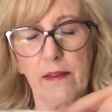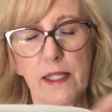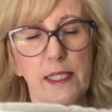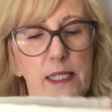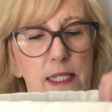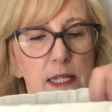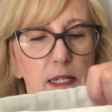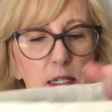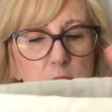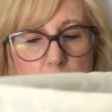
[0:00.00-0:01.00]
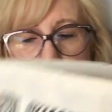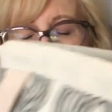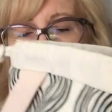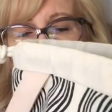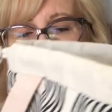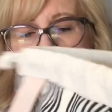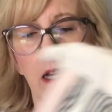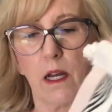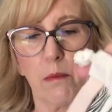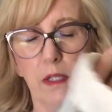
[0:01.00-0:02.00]
And this is I
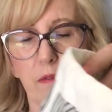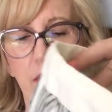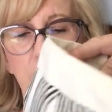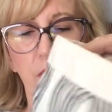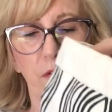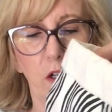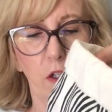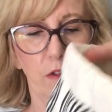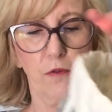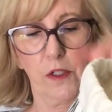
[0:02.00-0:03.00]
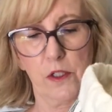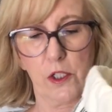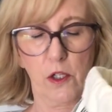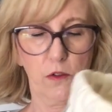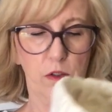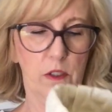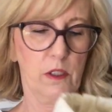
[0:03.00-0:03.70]
believe it's called the Field Tote.